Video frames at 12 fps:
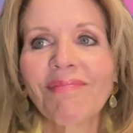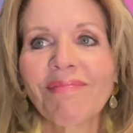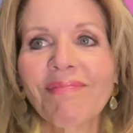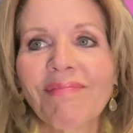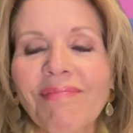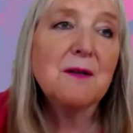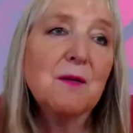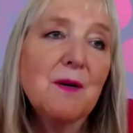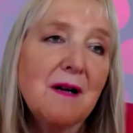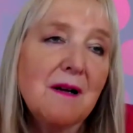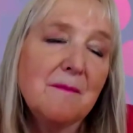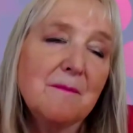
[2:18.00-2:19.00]
Thank you.
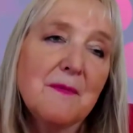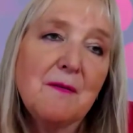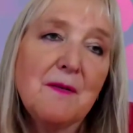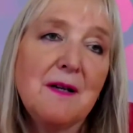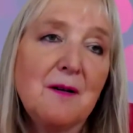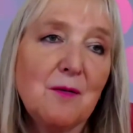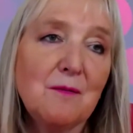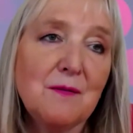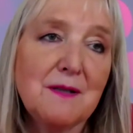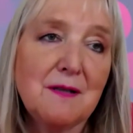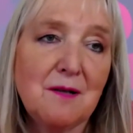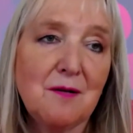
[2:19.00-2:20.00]
We are
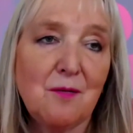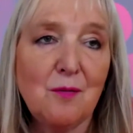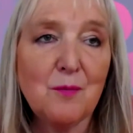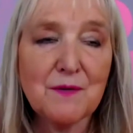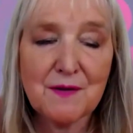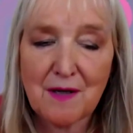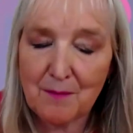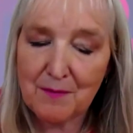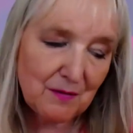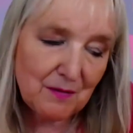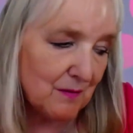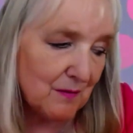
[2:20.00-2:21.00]
almost
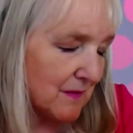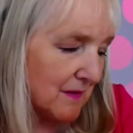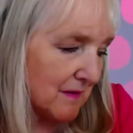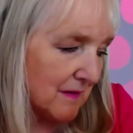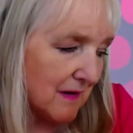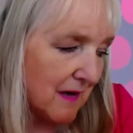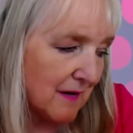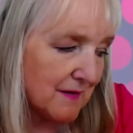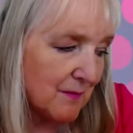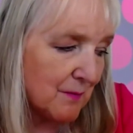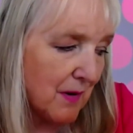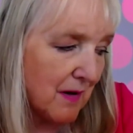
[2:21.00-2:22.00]
coming to the
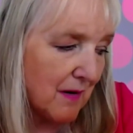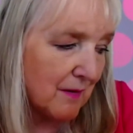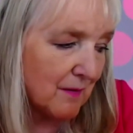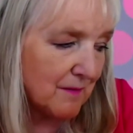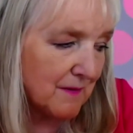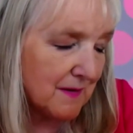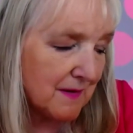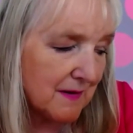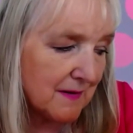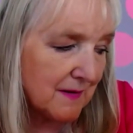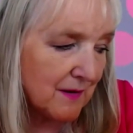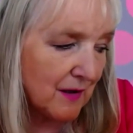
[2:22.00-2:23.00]
last part of this
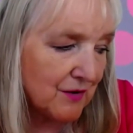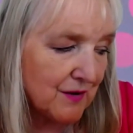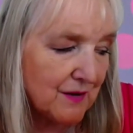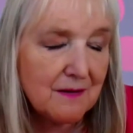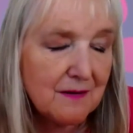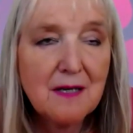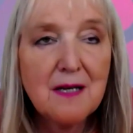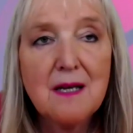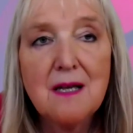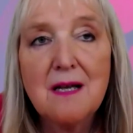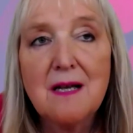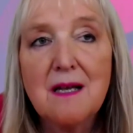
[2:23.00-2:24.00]
discussion.
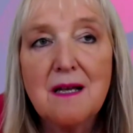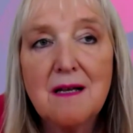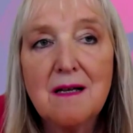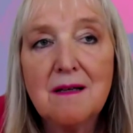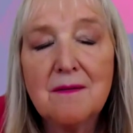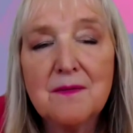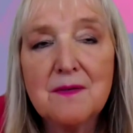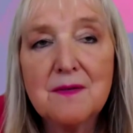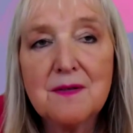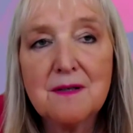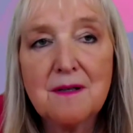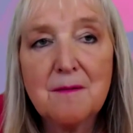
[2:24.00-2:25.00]
And
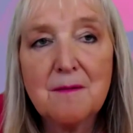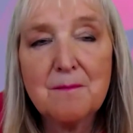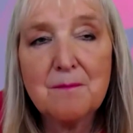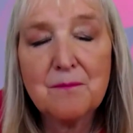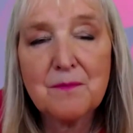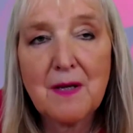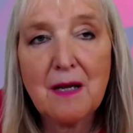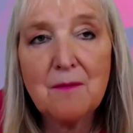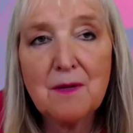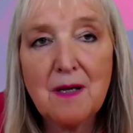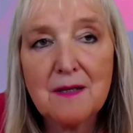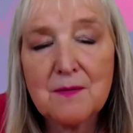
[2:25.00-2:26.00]
I
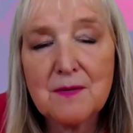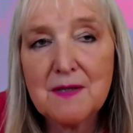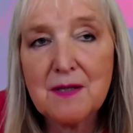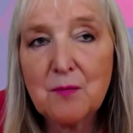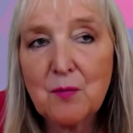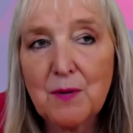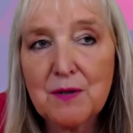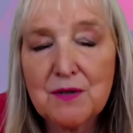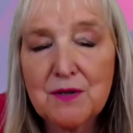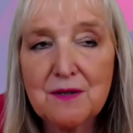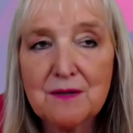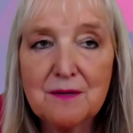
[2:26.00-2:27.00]
will ask the same
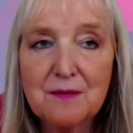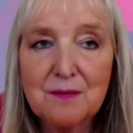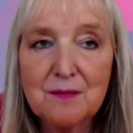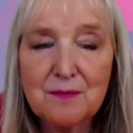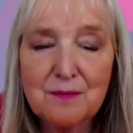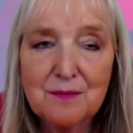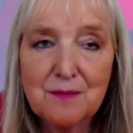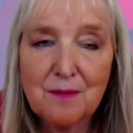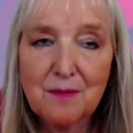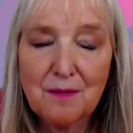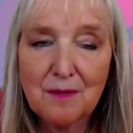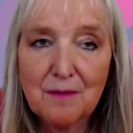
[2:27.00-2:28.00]
question to
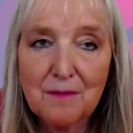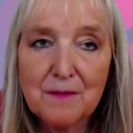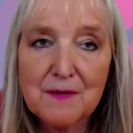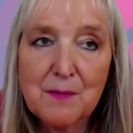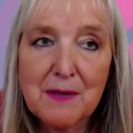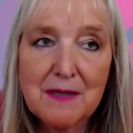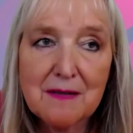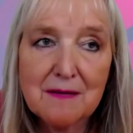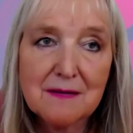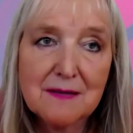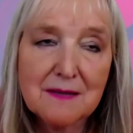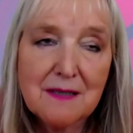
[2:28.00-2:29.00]
all of the
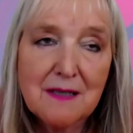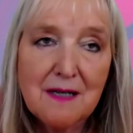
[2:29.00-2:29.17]
speakers.